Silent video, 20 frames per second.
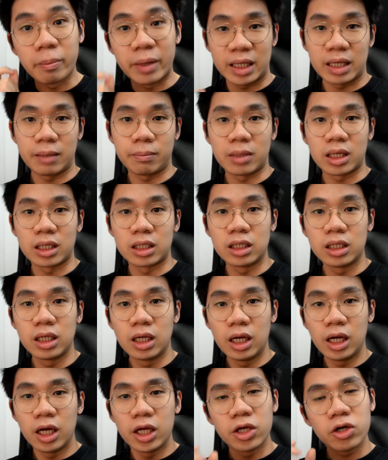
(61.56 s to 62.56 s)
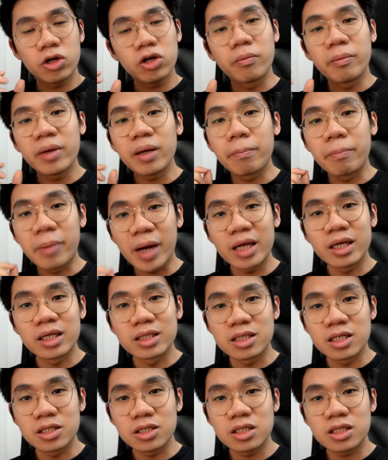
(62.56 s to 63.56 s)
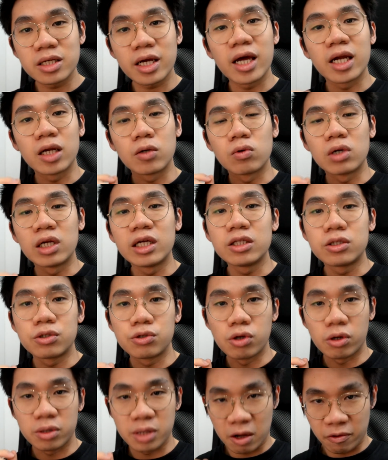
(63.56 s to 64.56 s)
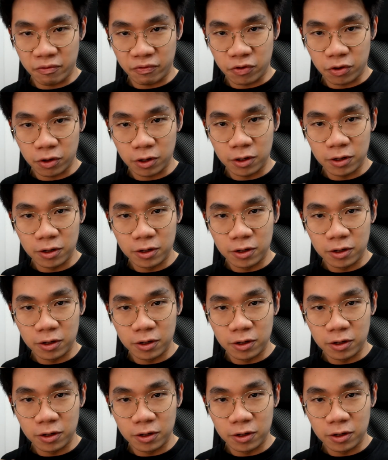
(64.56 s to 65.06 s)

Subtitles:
making money, you're going to make bad decisions and it will lead to your downfall.